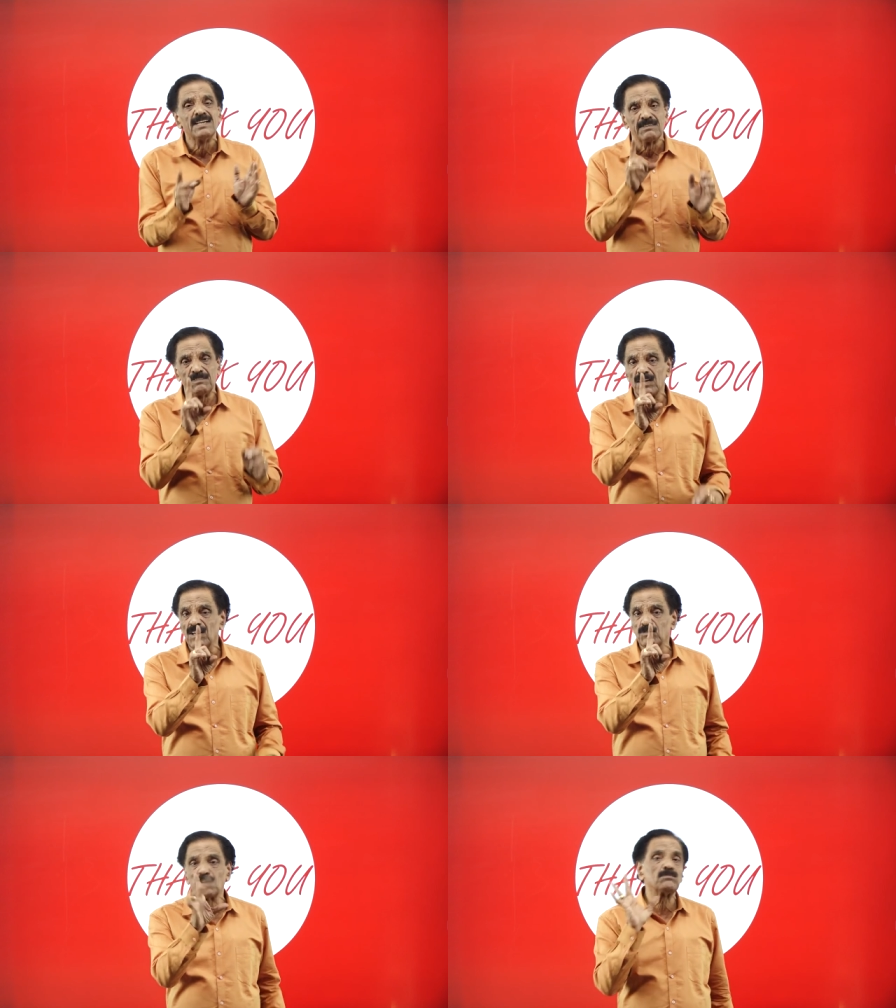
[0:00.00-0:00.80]
We
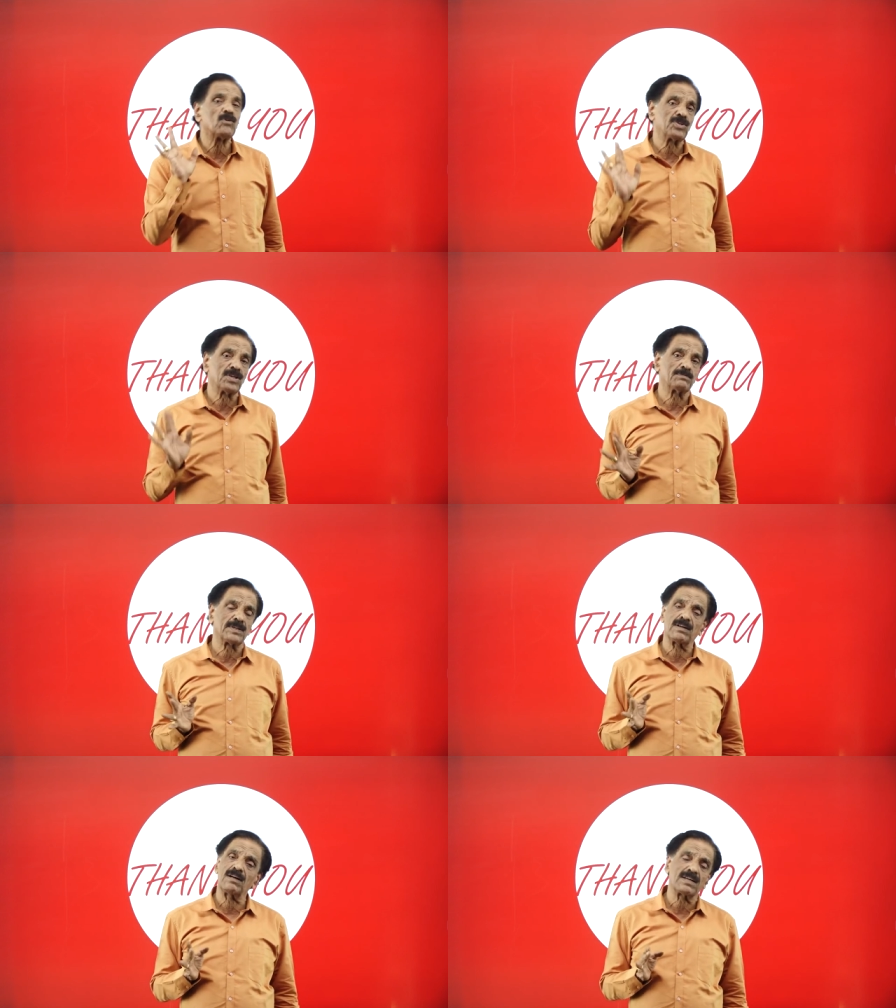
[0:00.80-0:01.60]
got one more
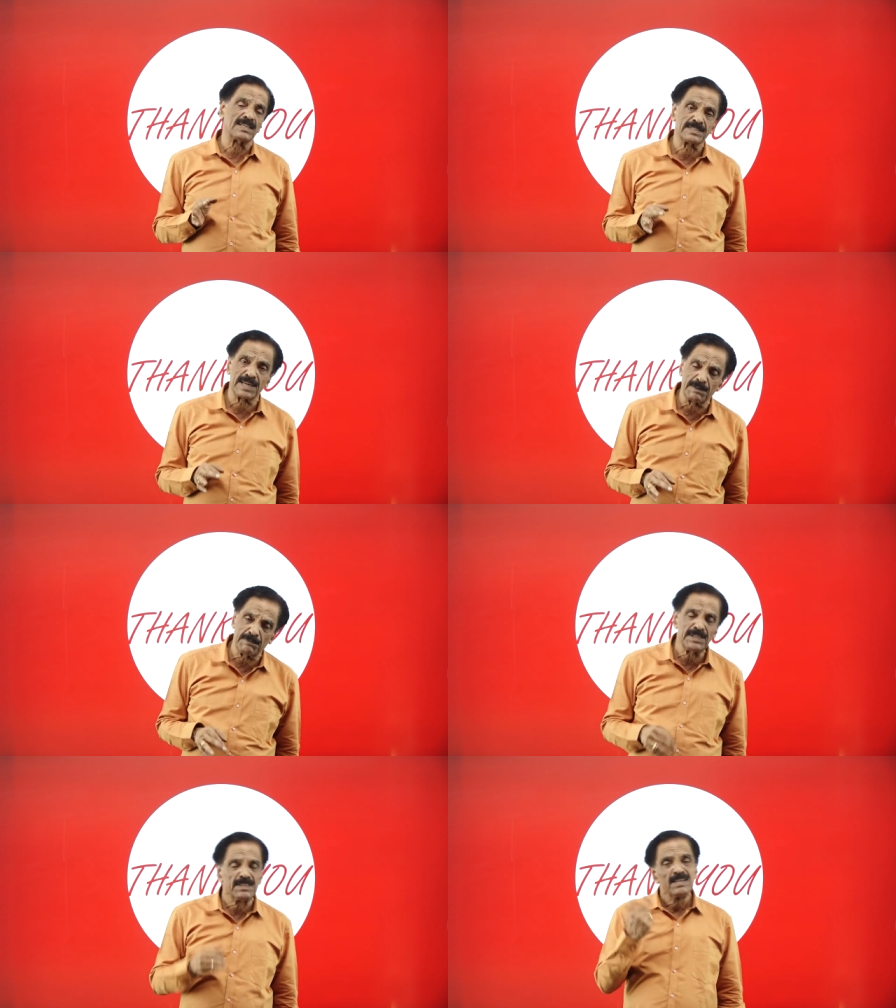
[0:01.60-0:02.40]
chapter called
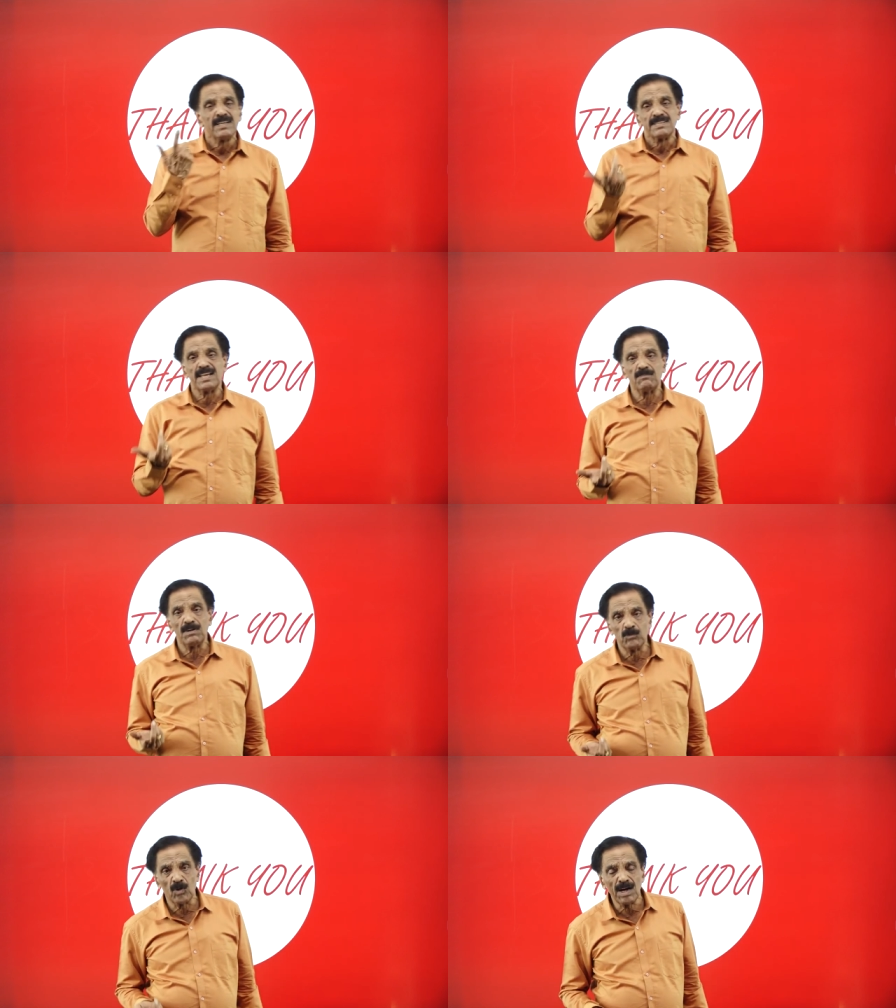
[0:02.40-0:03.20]
consignment. Then we'll
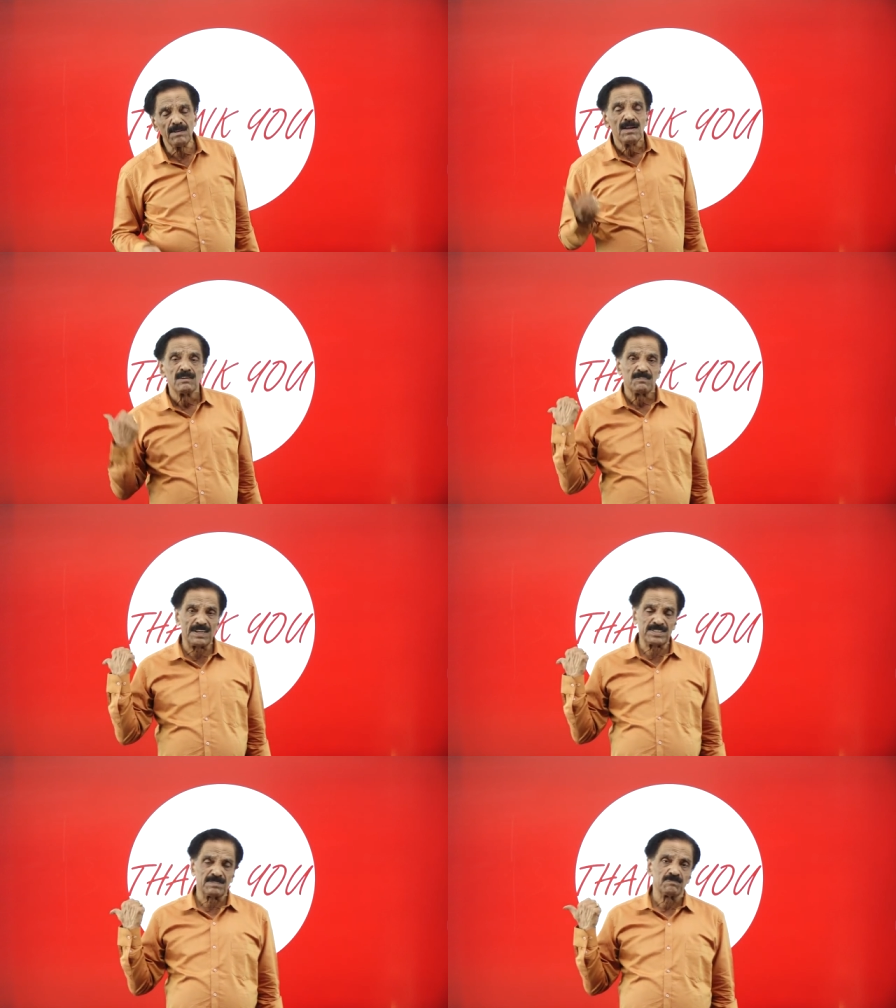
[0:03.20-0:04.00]
move on.
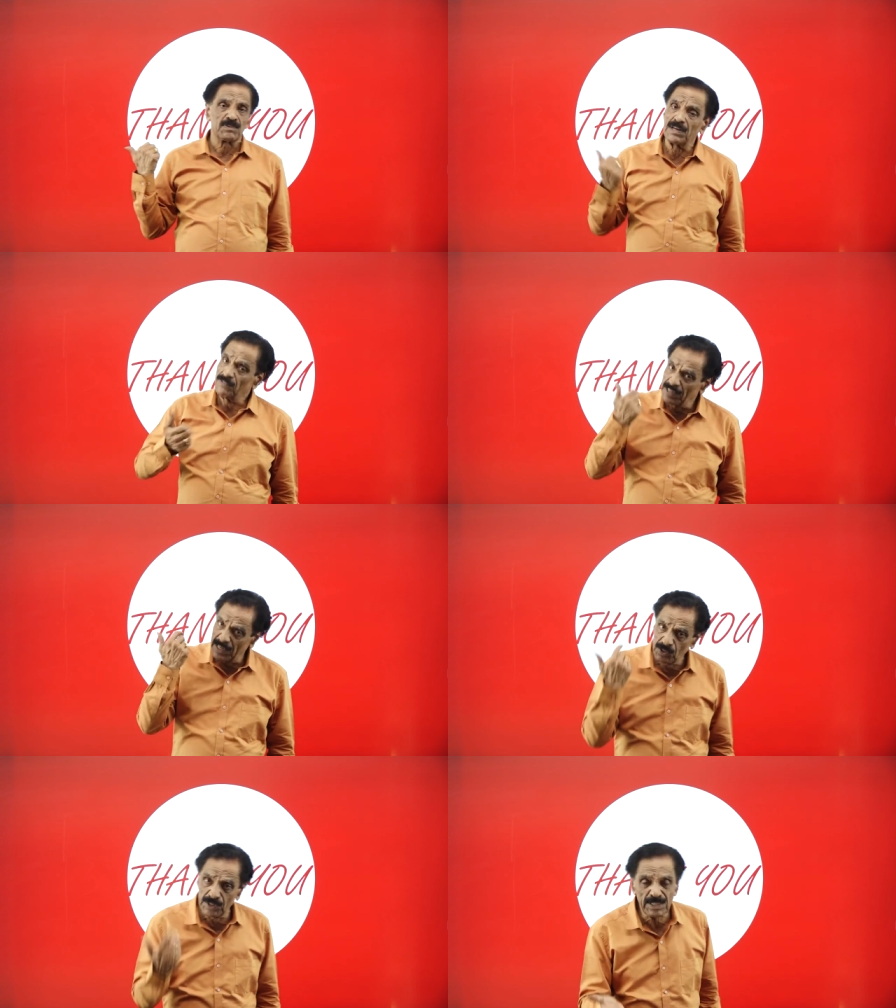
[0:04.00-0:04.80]
First, we'll
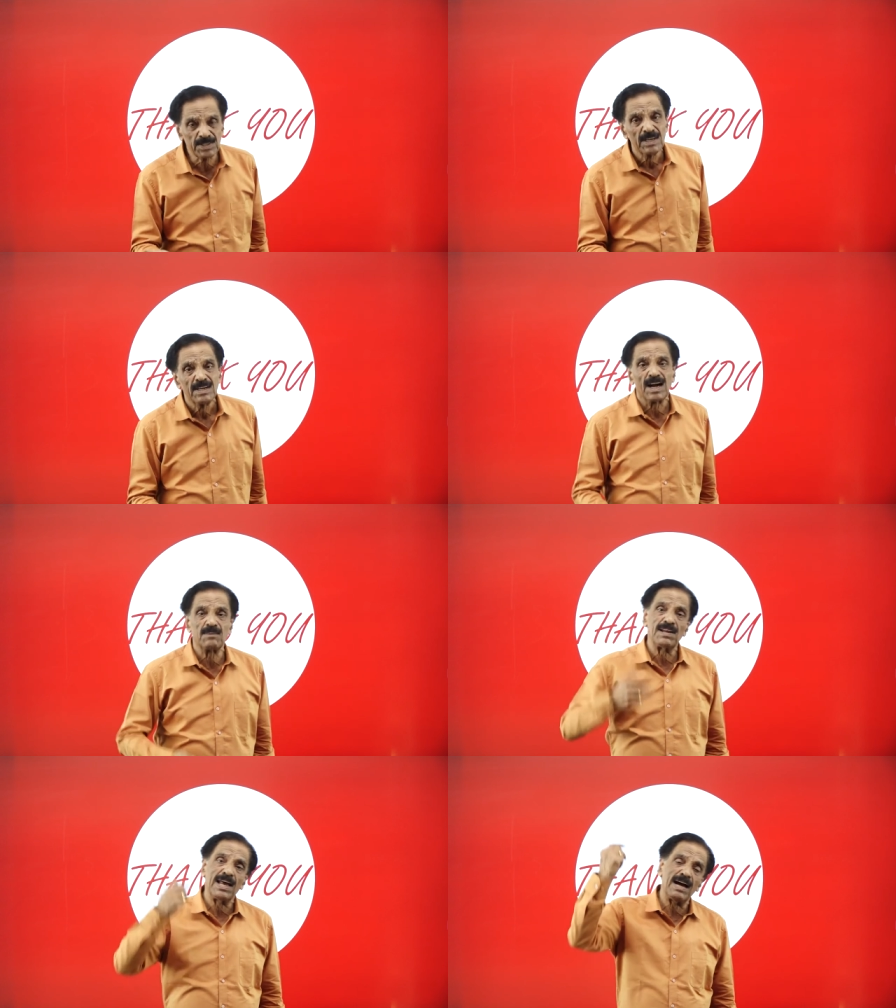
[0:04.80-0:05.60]
finish this
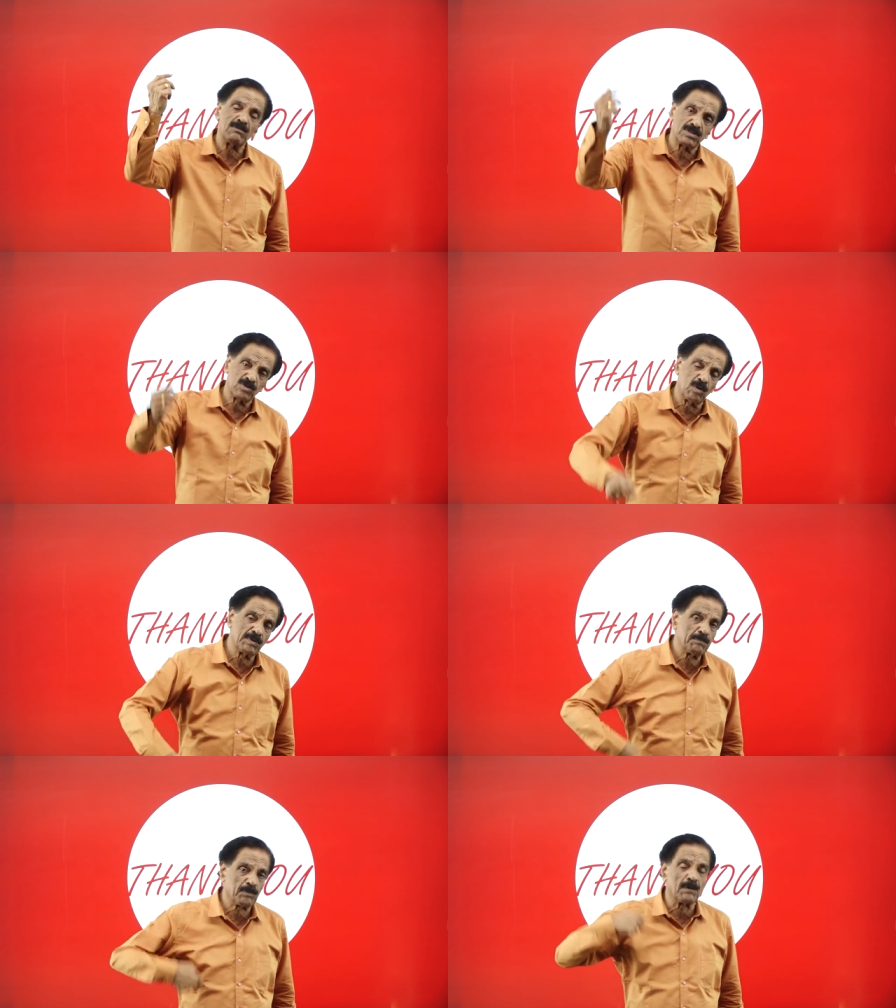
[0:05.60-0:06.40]
and we'll have so
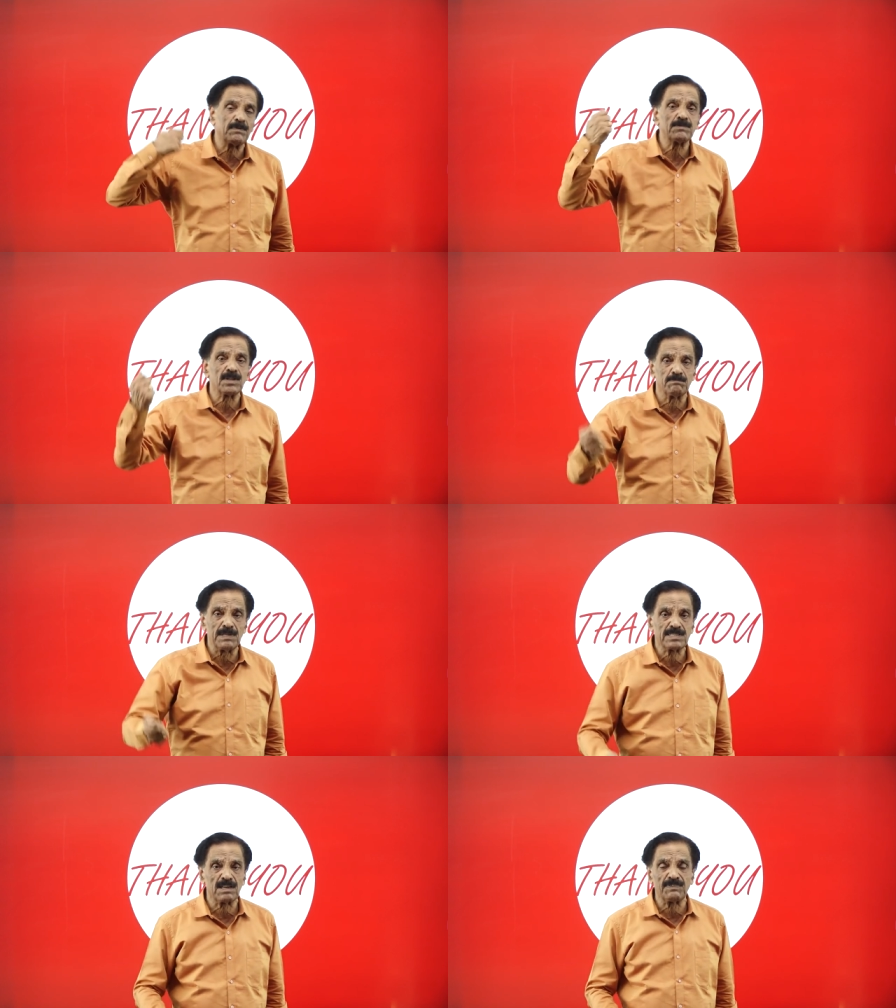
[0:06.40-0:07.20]
many problems on
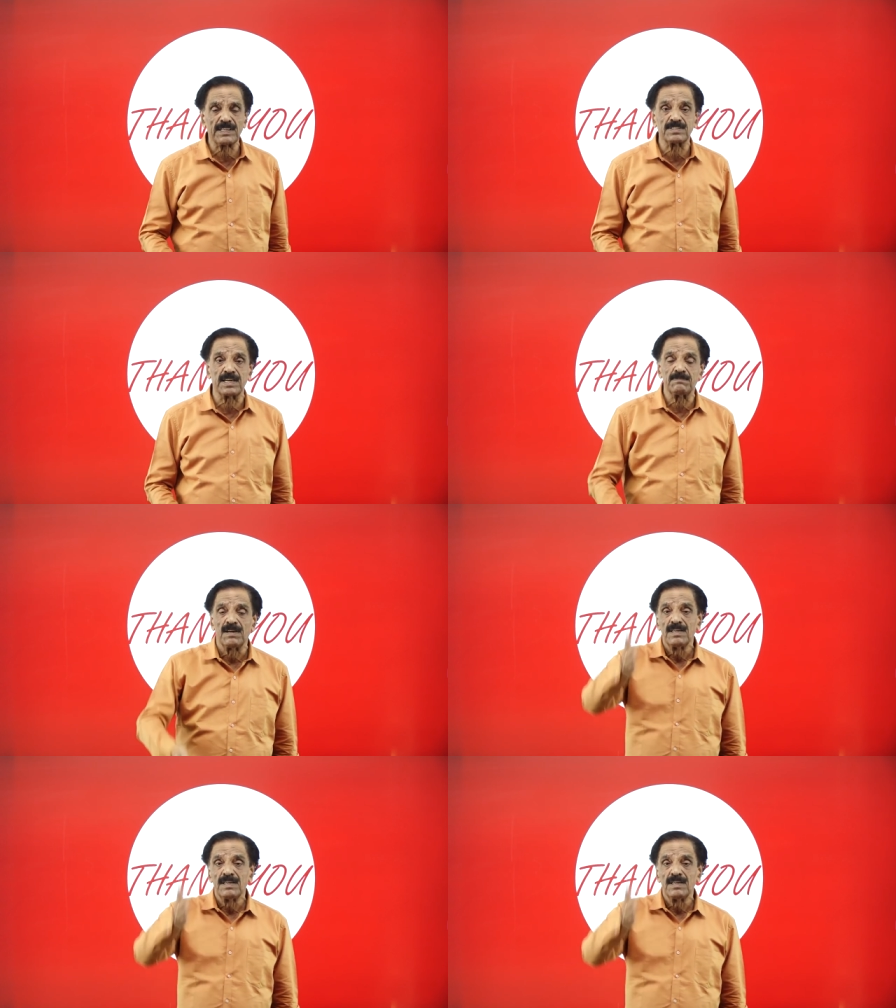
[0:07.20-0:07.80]
bills of exchange.